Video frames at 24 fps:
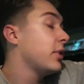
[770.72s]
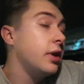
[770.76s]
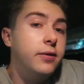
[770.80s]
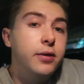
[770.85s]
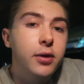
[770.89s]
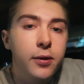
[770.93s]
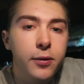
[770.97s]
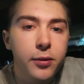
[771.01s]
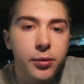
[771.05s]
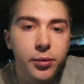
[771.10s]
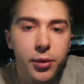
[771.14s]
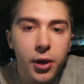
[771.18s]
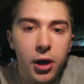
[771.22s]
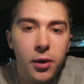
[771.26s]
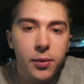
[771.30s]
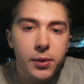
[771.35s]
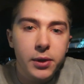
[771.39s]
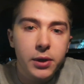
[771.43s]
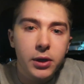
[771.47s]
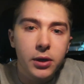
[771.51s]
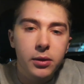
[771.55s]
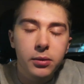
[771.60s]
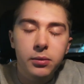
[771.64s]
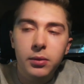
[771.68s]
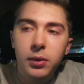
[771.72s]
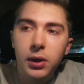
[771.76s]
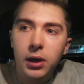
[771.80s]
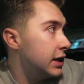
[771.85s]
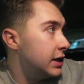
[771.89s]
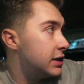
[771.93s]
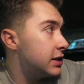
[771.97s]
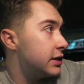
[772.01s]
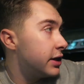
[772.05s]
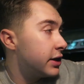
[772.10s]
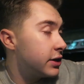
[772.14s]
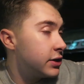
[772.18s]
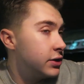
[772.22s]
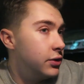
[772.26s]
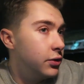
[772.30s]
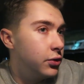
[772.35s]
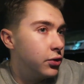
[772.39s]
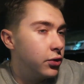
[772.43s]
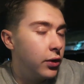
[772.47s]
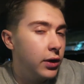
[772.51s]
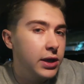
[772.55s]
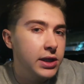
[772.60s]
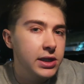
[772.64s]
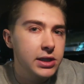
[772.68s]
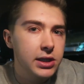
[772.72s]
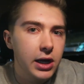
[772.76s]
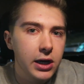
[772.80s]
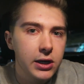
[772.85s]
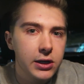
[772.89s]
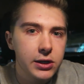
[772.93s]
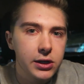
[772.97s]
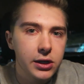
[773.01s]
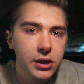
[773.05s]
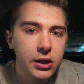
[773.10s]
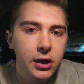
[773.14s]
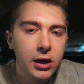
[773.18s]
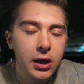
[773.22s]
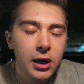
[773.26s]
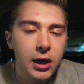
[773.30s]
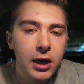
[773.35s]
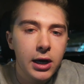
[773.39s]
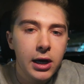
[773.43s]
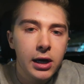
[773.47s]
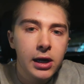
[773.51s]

If you're not from Birmingham, International Train Station